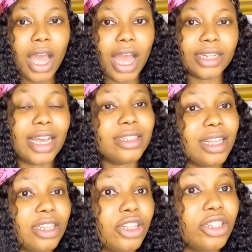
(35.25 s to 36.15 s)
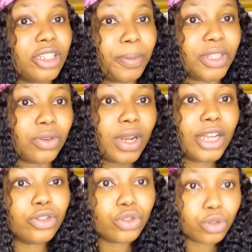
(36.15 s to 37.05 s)
and I started this particular
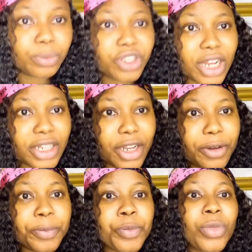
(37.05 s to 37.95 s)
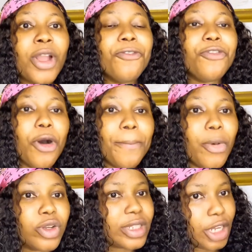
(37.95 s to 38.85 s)
YouTube channel 4
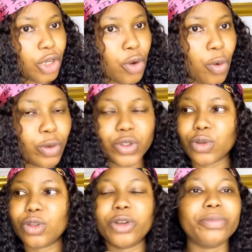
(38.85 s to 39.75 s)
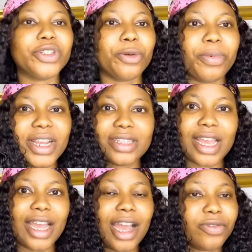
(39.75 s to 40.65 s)
months ago, so don't be surprised
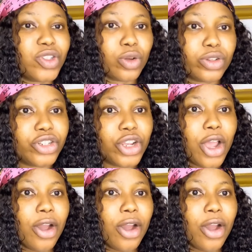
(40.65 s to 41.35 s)
I have such